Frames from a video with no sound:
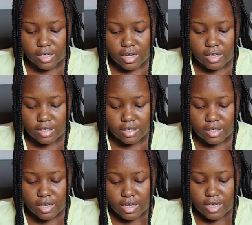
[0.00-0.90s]
I got
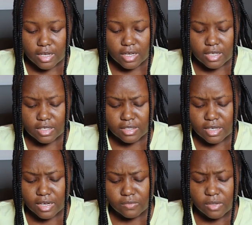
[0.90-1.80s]
it. It says
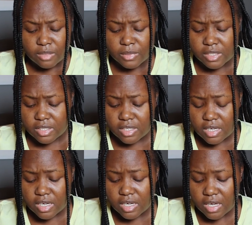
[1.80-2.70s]
it has vitamin
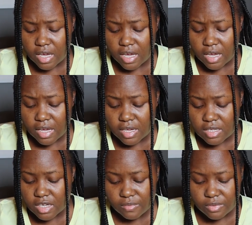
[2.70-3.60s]
C, K,
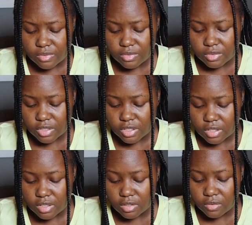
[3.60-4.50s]
7
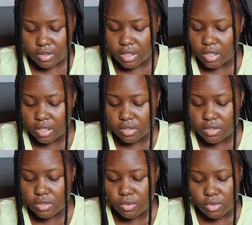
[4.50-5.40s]
nutritious
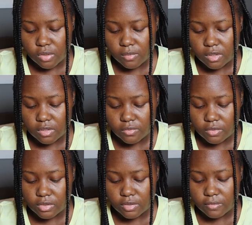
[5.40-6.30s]
greens, 2 servings of
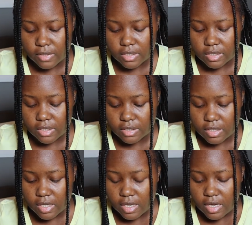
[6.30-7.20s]
fruits and veggies.
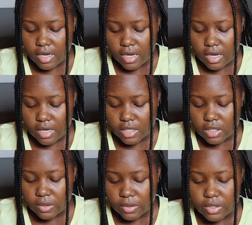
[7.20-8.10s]
And
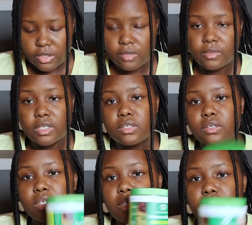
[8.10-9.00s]
it's 30 servings.
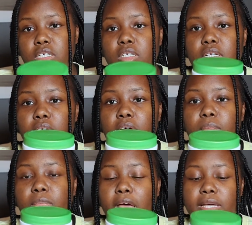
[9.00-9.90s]
So this should
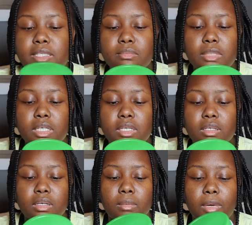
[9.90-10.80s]
last me
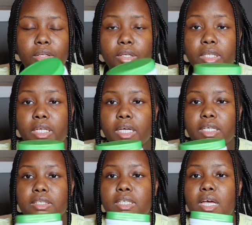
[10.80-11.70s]
about 30
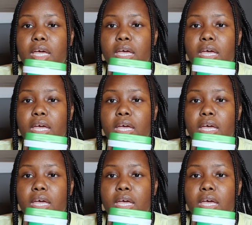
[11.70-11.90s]
days.